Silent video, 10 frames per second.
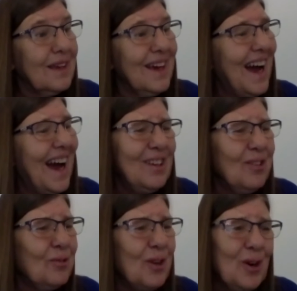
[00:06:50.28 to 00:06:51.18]
I
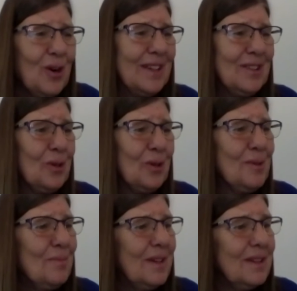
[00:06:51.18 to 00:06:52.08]
don't know, I told
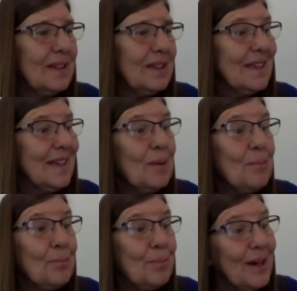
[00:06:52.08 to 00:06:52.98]
him.
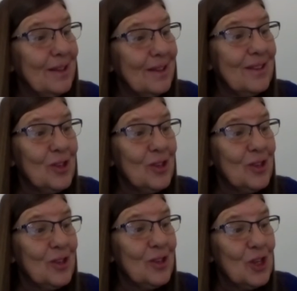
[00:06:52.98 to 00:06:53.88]
But
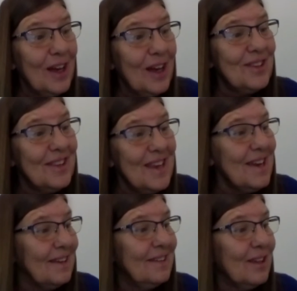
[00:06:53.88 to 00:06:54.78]
just
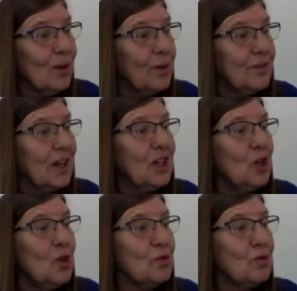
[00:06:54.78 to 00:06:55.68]
then there was a
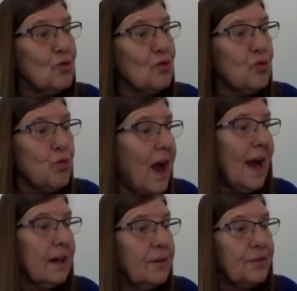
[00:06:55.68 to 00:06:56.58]
huge
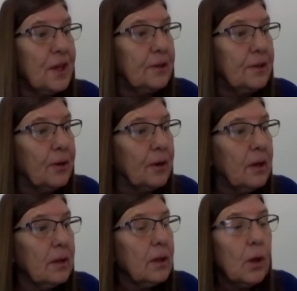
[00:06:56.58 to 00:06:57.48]
crack of thunder,
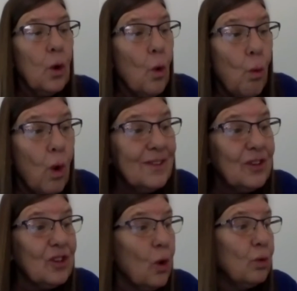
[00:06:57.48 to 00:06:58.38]
one
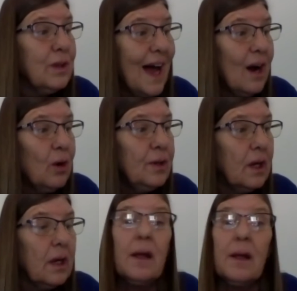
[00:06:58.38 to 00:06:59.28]
so loud
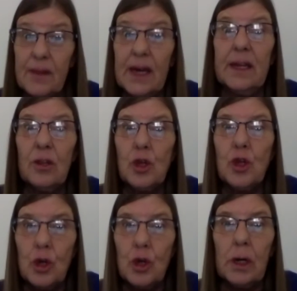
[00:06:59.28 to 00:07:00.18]
that it
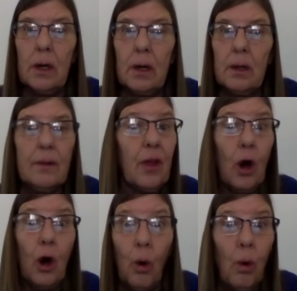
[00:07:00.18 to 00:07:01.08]
shook the
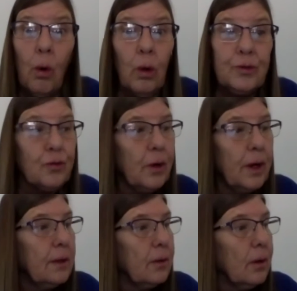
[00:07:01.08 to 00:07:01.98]
whole
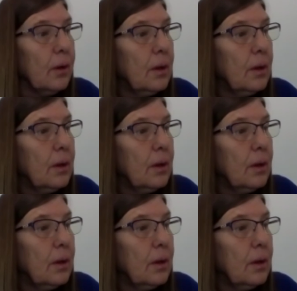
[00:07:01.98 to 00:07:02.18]
trailer.